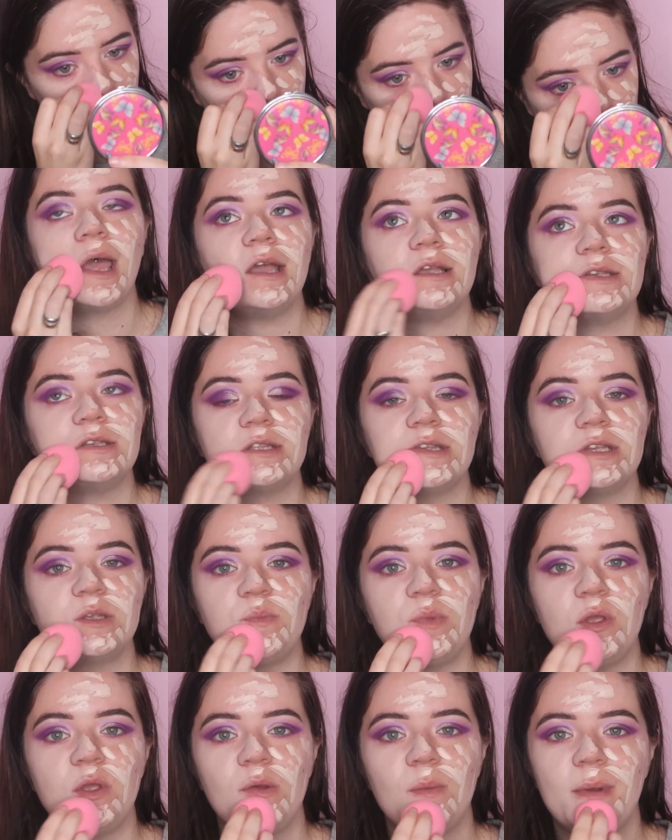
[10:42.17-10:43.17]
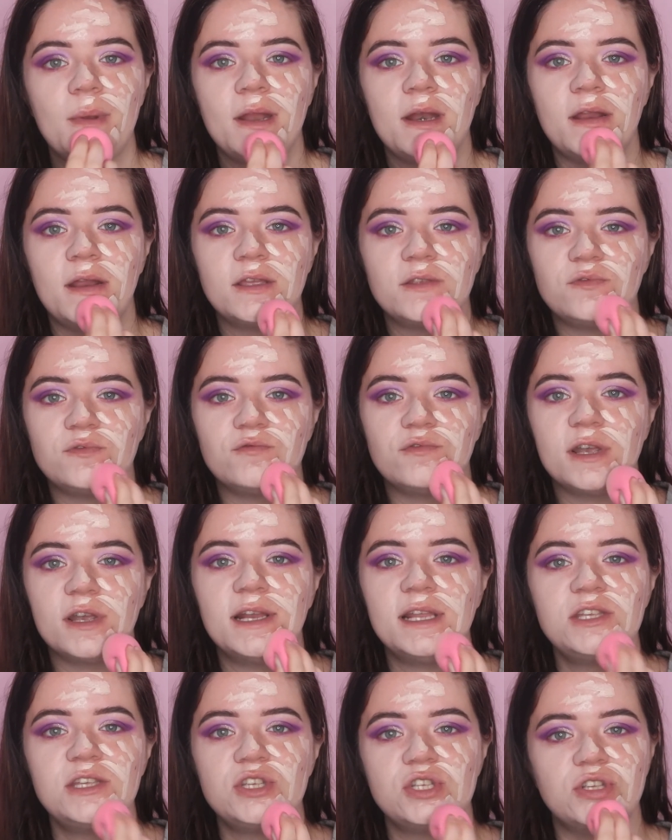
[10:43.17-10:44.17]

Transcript: Okay, so this beauty blender is really